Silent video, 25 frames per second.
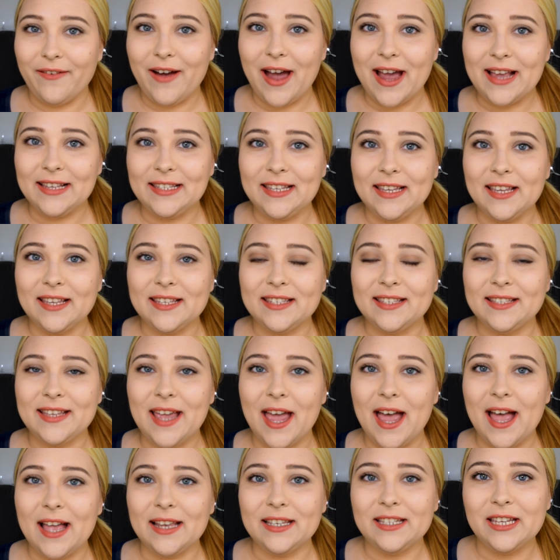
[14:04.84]
devices
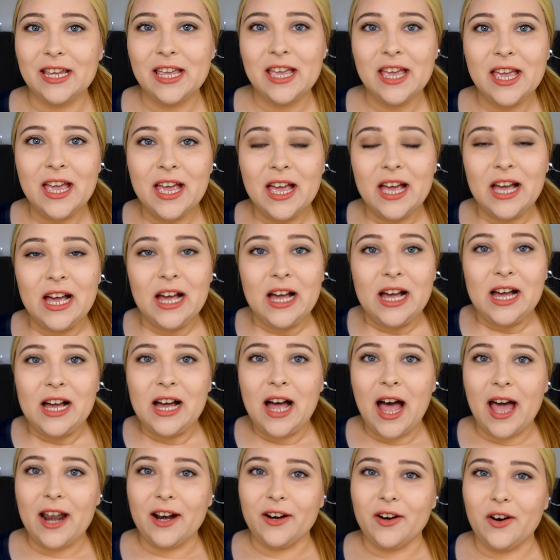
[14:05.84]
that,
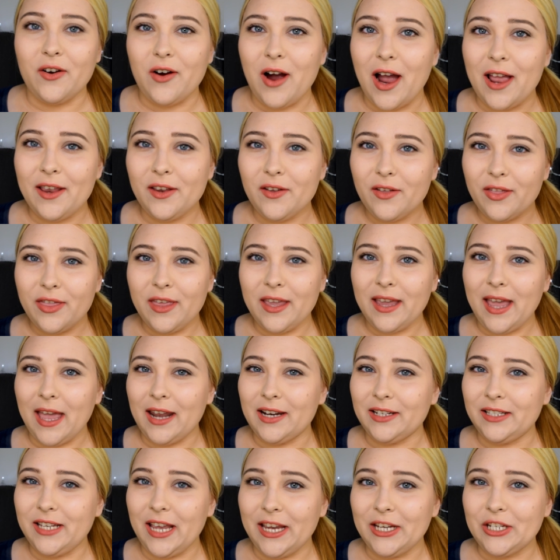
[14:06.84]
I don't know, I don't think
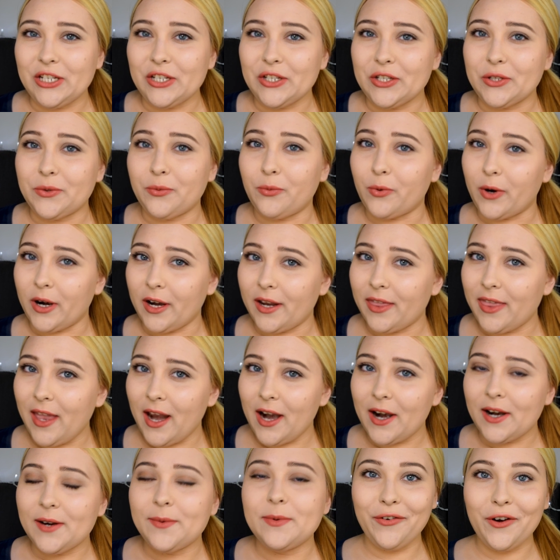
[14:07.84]
annotations work
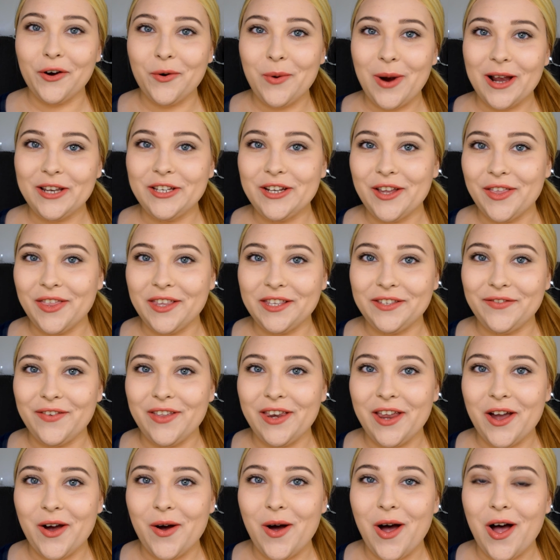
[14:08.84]
there. If you're watching this
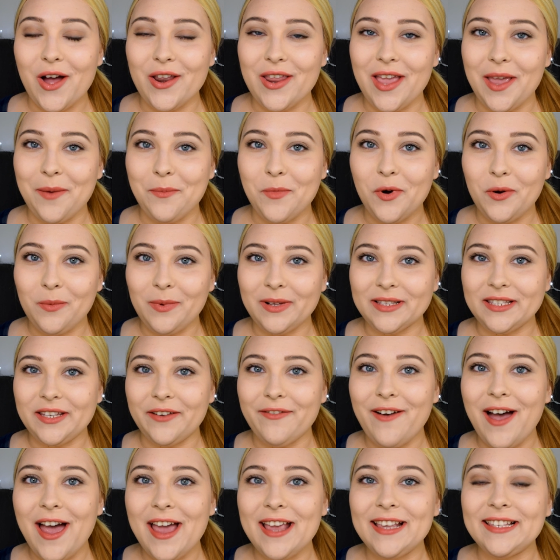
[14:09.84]
video on a mobile
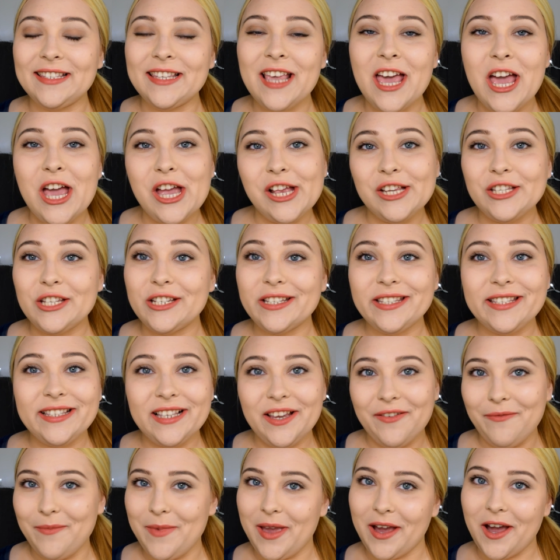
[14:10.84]
device, just
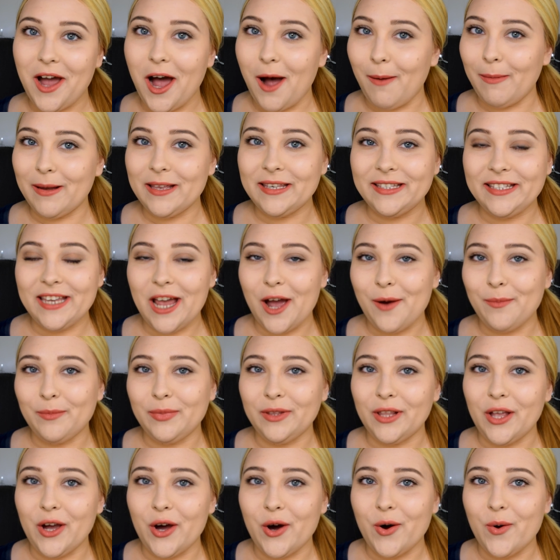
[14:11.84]
leave me a comment
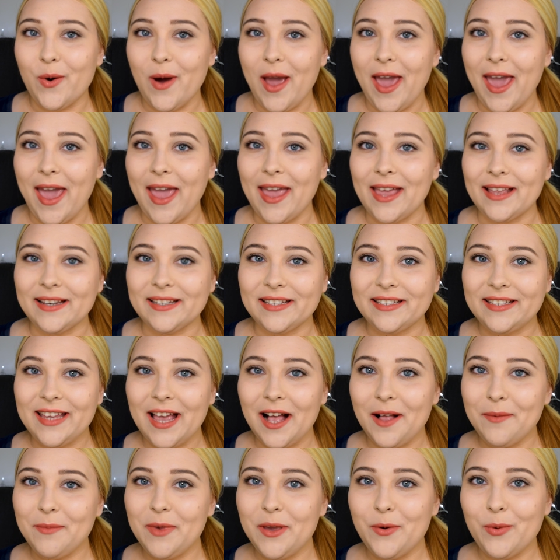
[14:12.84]
down below and
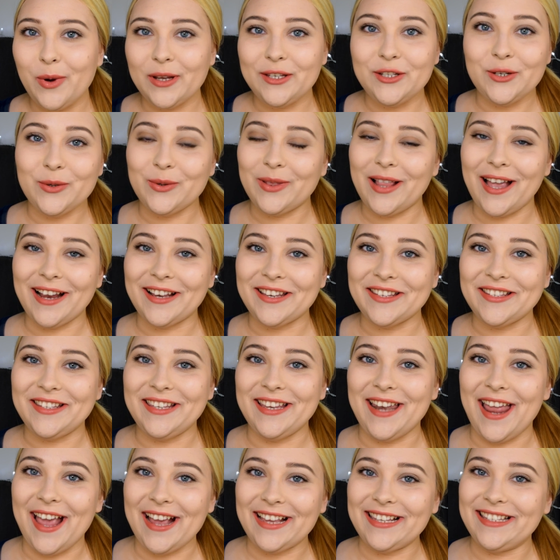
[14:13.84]
tell me what you would like to
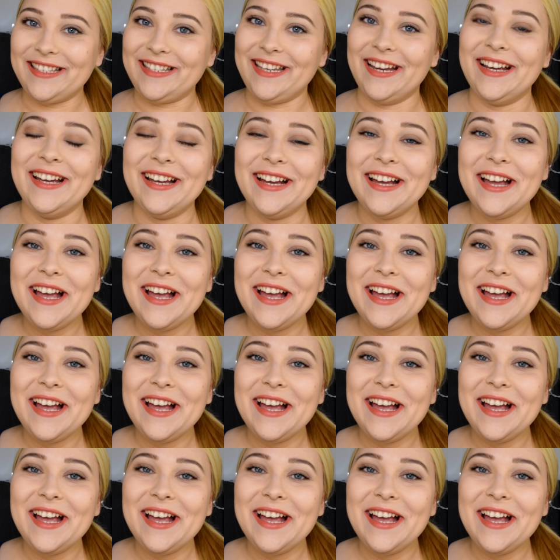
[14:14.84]
see next.